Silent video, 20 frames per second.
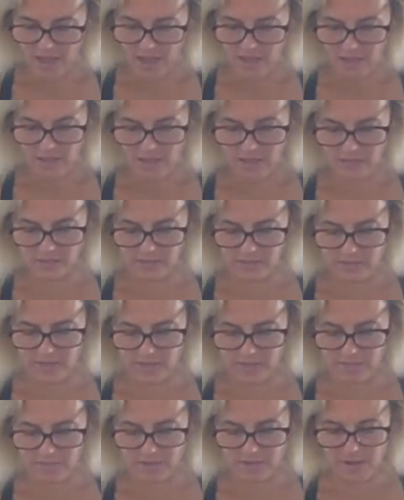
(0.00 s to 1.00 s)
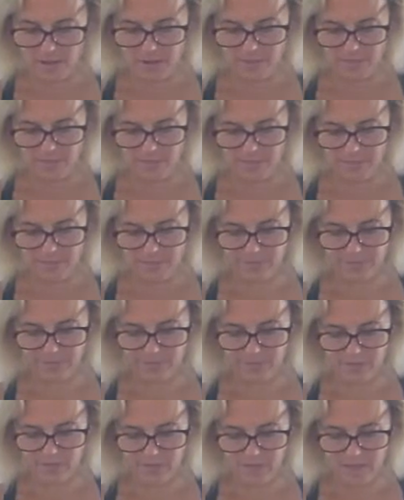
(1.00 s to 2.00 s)
I looked up, um,
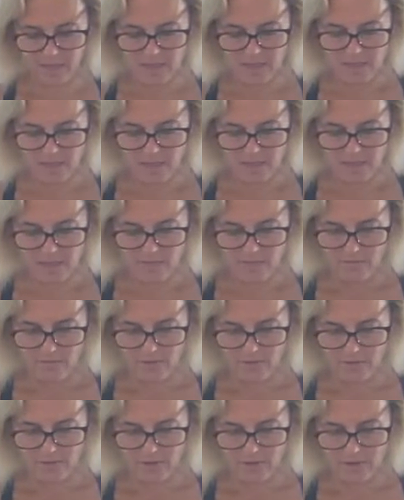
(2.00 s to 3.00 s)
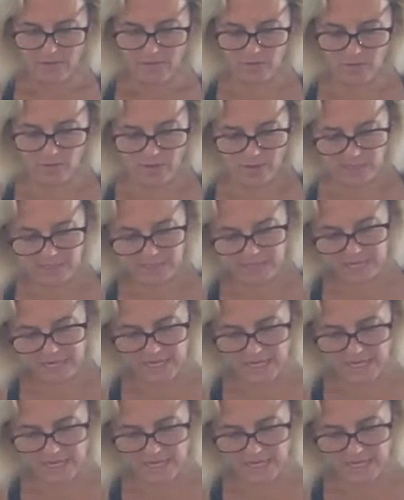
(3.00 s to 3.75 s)
for whatever reason,